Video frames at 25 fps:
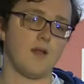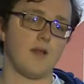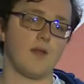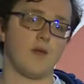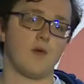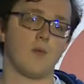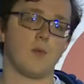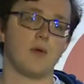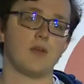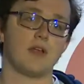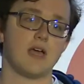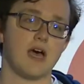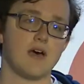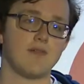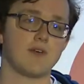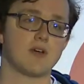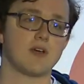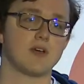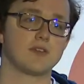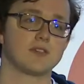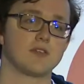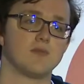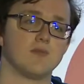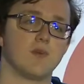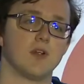When you have a
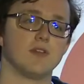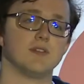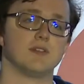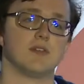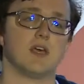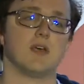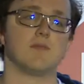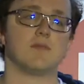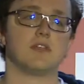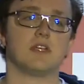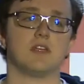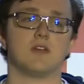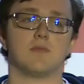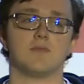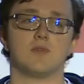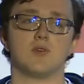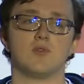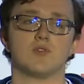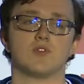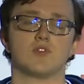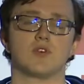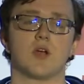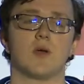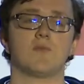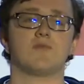custom runtime, you need a
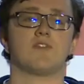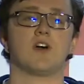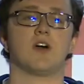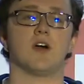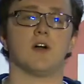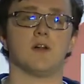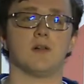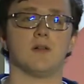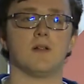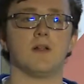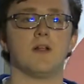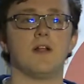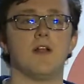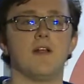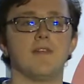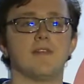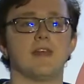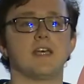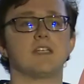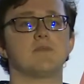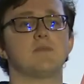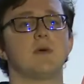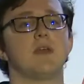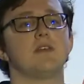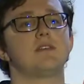Bootstrap file.
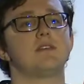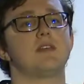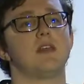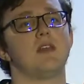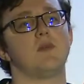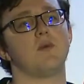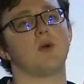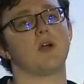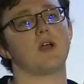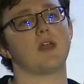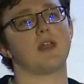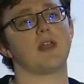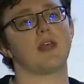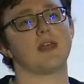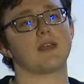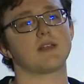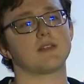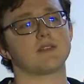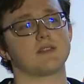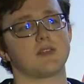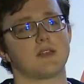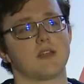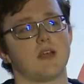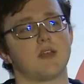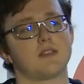That's basically what connects
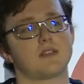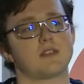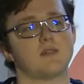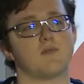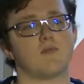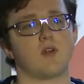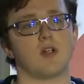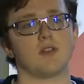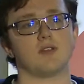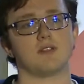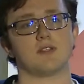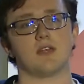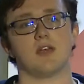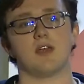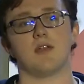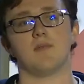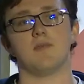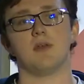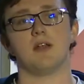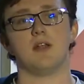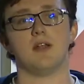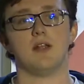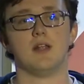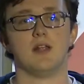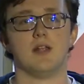the custom runtime
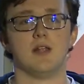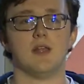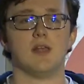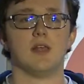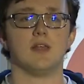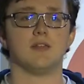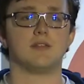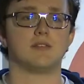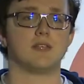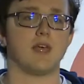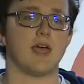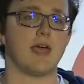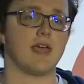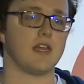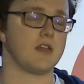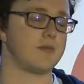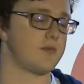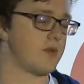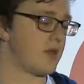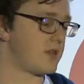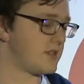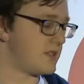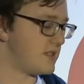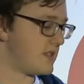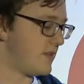to
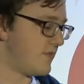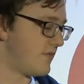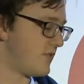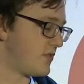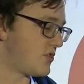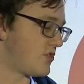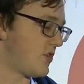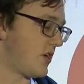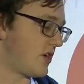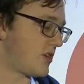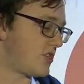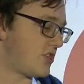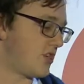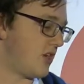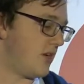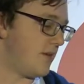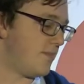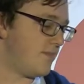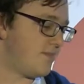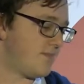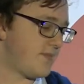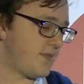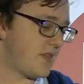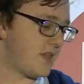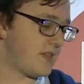AWS's infrastructure.
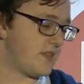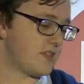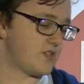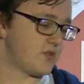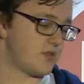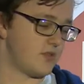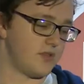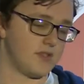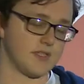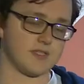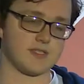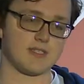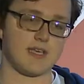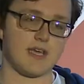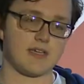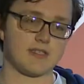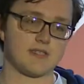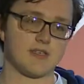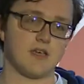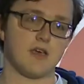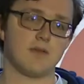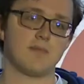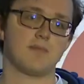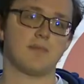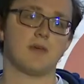This will do the
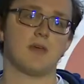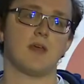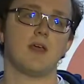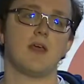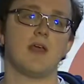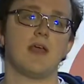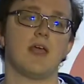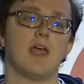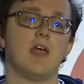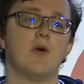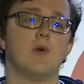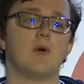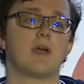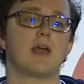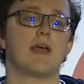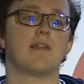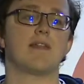setup. It will get